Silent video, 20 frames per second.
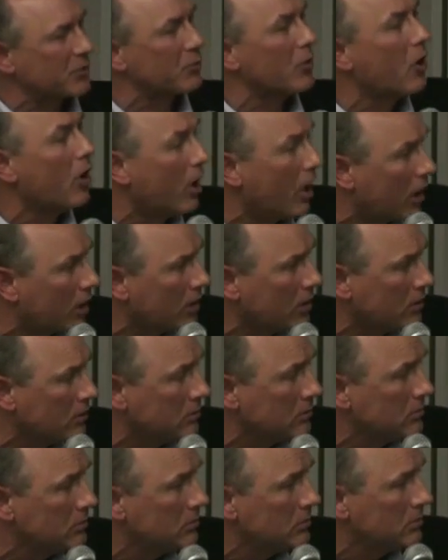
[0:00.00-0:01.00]
is
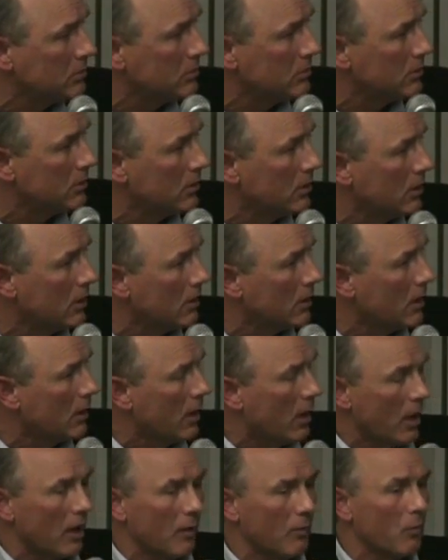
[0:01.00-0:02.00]
wrong,
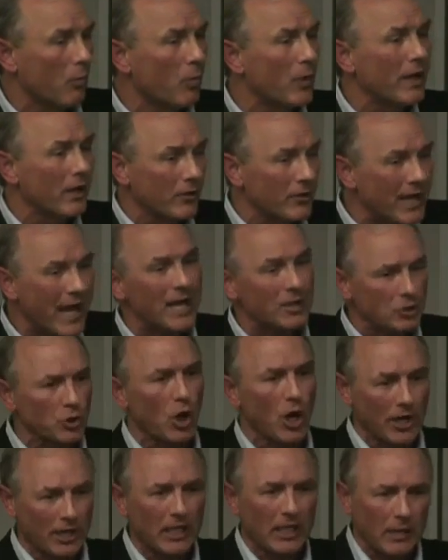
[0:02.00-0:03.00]
we are not
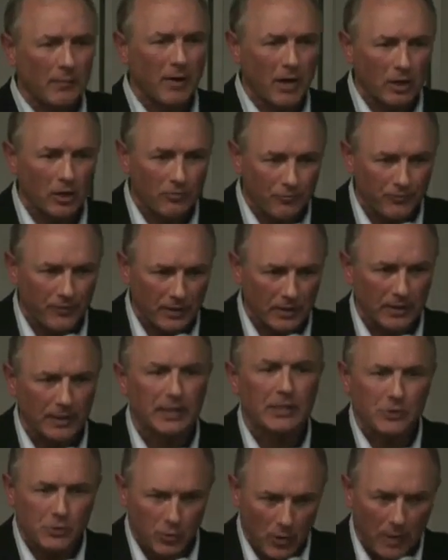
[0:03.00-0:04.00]
talking about our
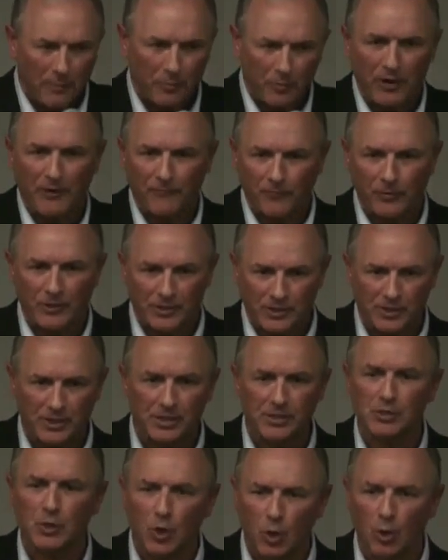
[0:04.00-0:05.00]
feelings or our
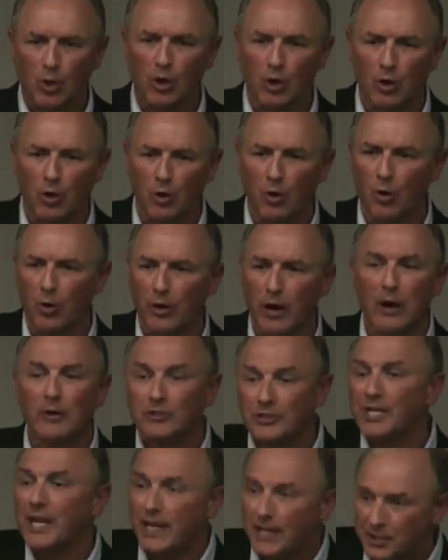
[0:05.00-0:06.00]
preferences or
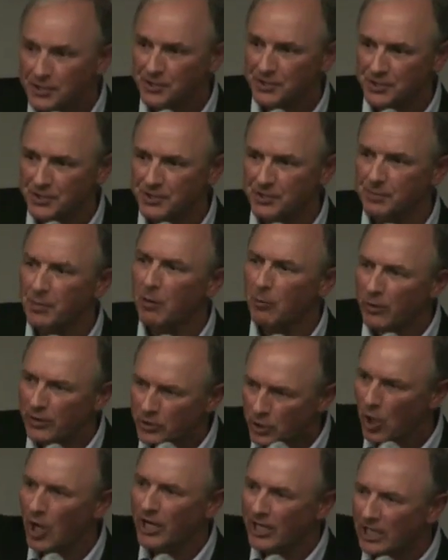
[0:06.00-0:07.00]
our tastes, but
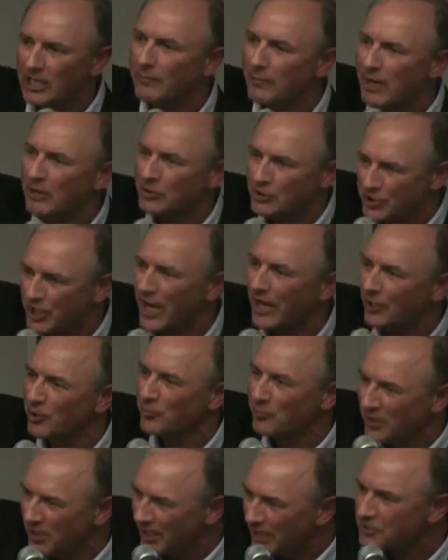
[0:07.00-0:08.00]
we're talking about
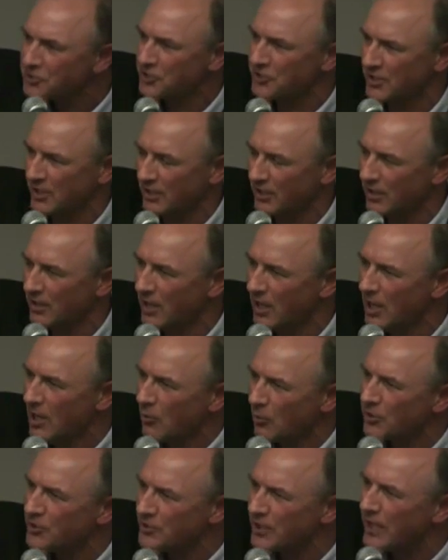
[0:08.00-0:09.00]
child molesting.
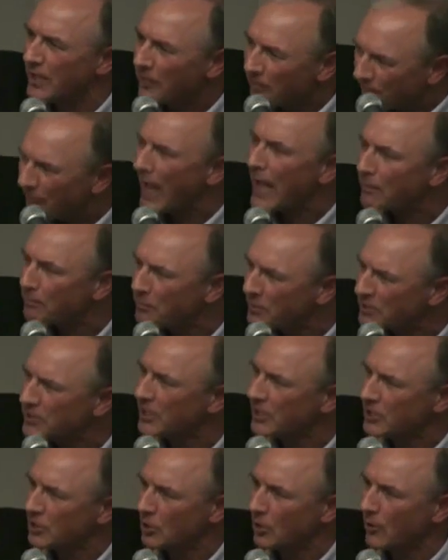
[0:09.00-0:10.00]
We're saying that
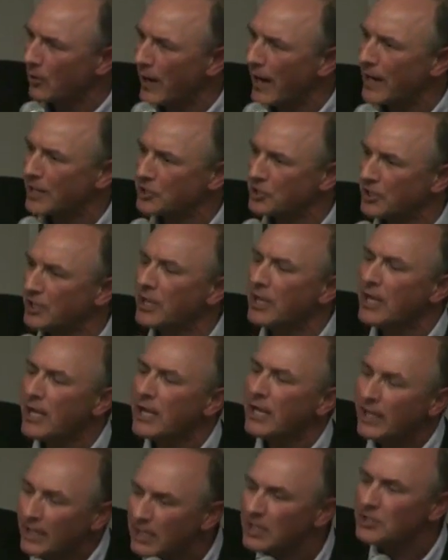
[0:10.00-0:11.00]
particular
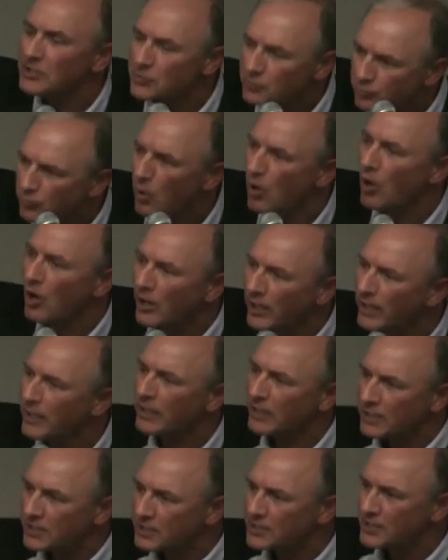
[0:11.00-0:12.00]
action is wrong
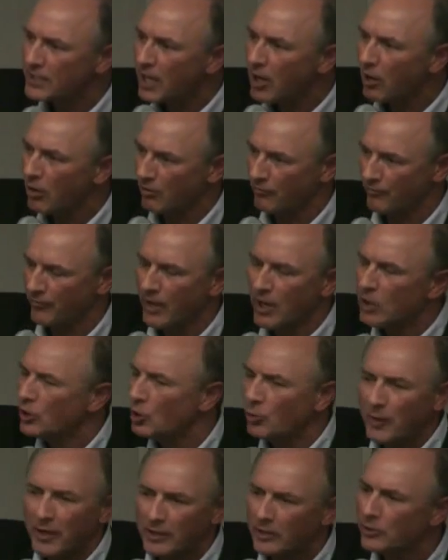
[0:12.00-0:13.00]
in itself,
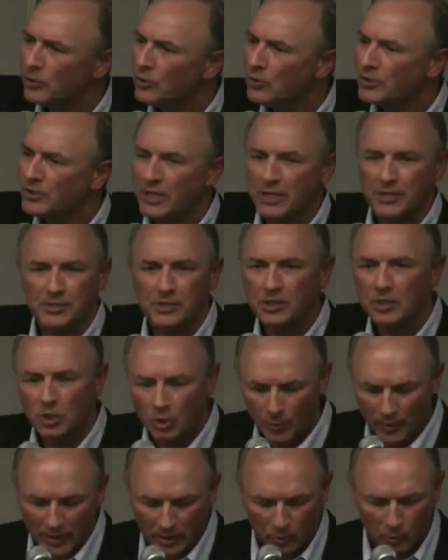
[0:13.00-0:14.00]
no matter who does it,
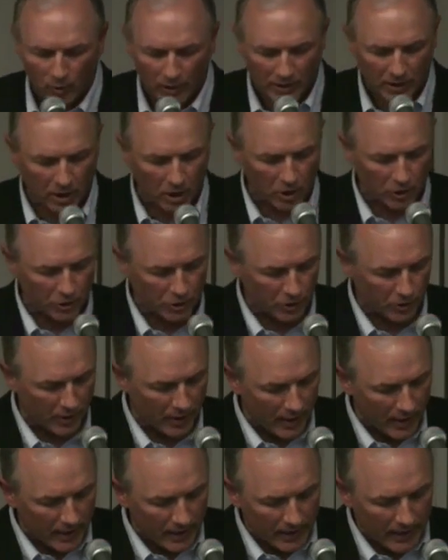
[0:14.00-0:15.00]
no matter what culture
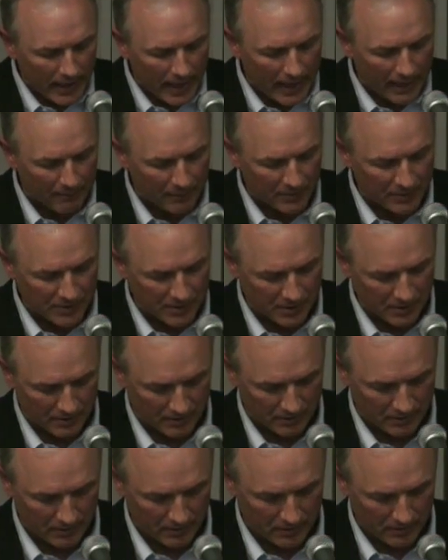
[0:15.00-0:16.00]
it happens
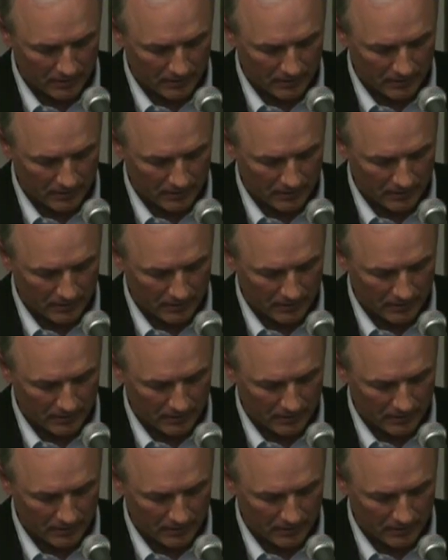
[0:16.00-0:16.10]
in.